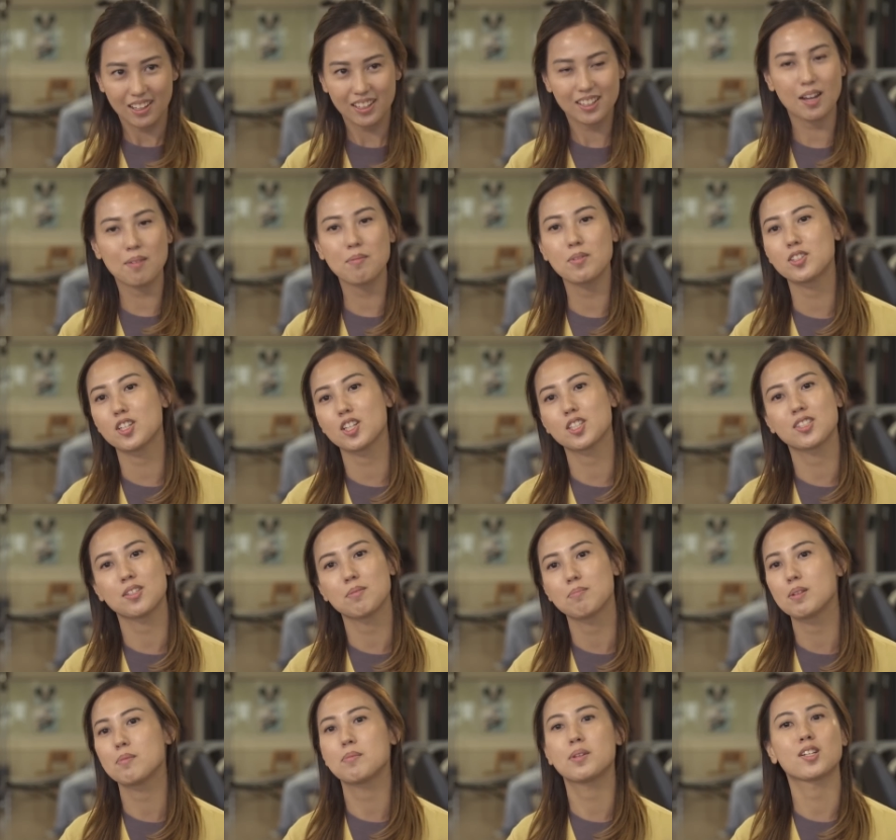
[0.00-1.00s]
I come here just
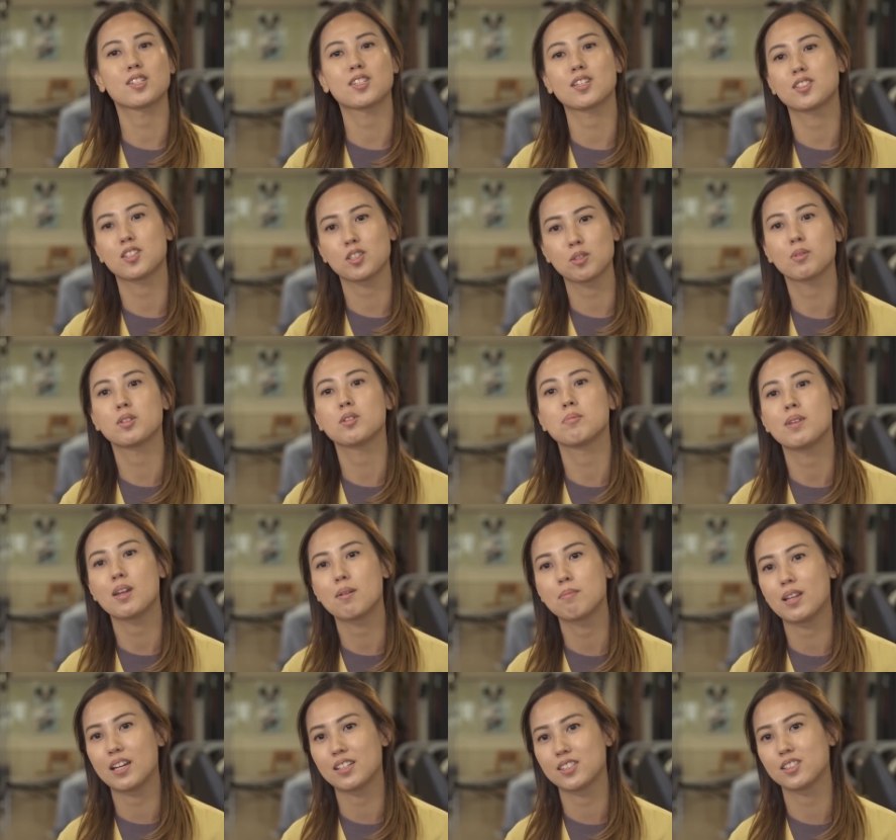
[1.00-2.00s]
simply because I just want to be
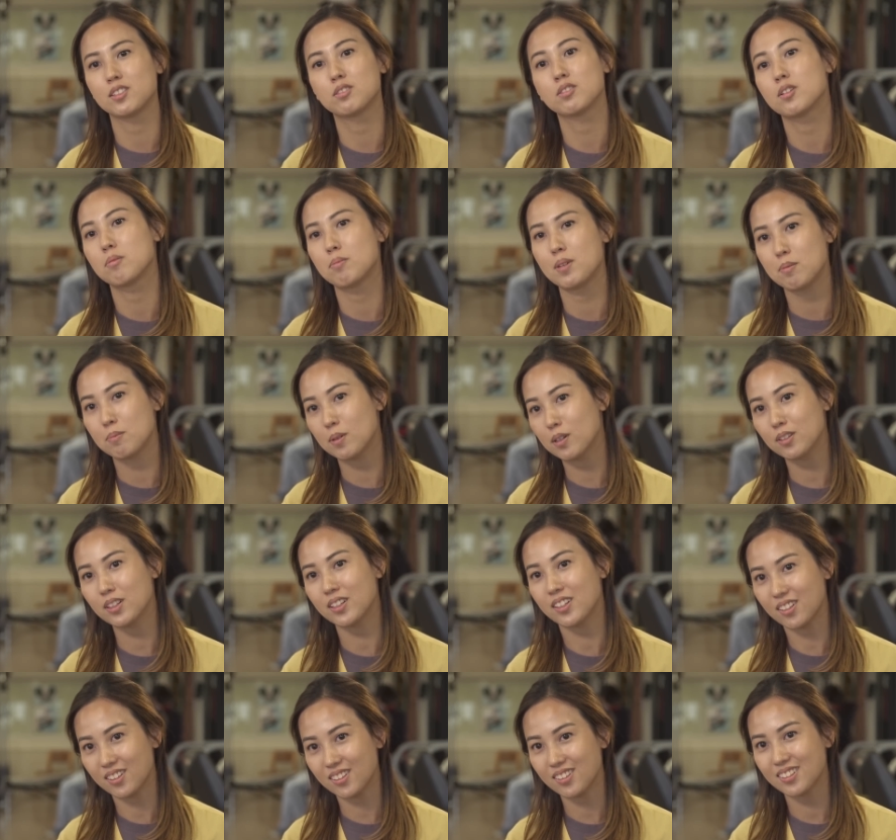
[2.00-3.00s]
a blessing to the people
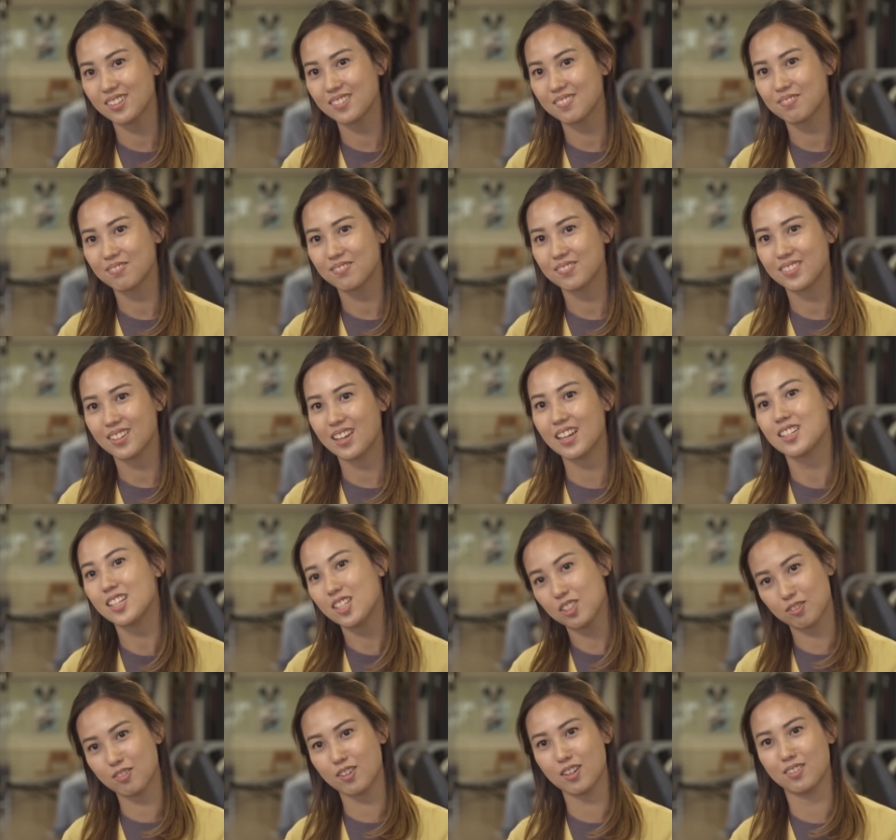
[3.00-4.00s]
here and
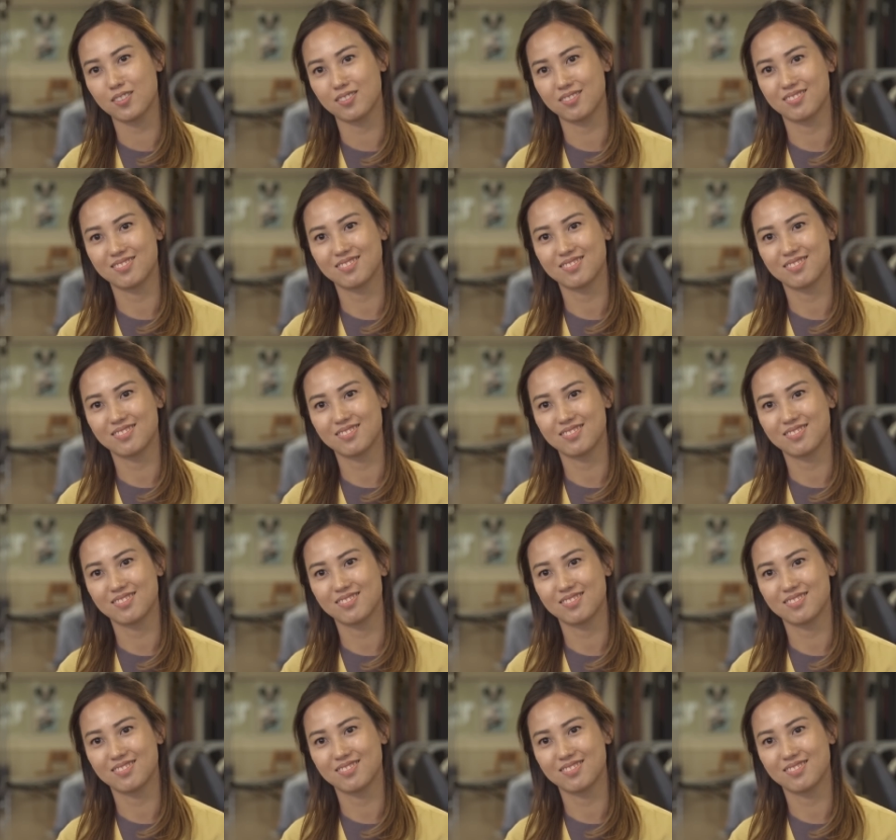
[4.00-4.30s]
Israel.